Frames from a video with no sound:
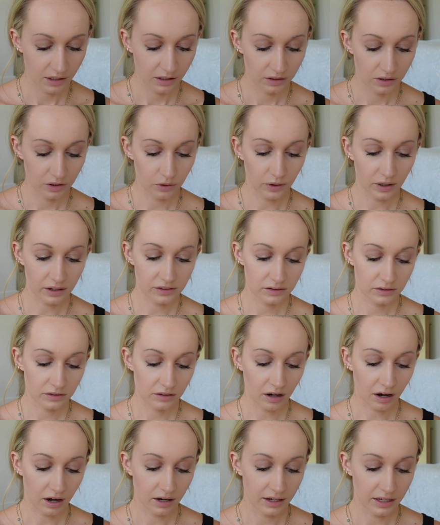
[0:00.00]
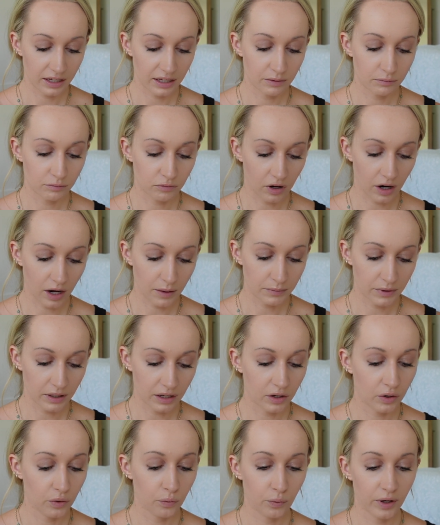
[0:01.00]
You also got
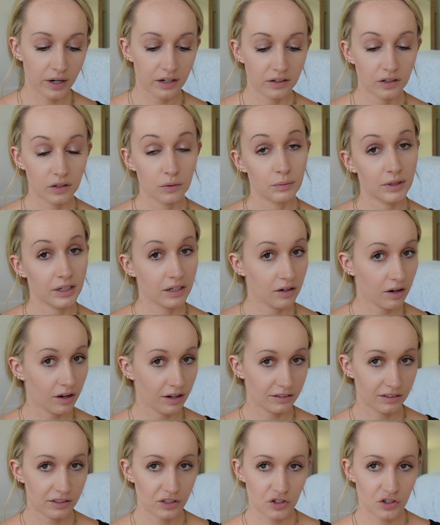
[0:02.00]
Imrama, where are you being called to